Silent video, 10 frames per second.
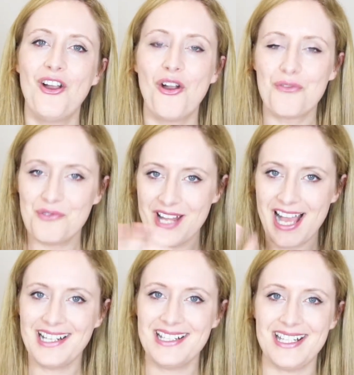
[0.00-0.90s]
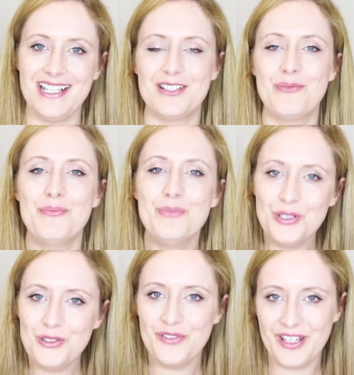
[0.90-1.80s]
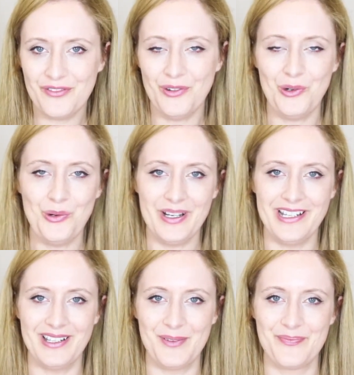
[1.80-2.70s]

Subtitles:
of realities moving forward.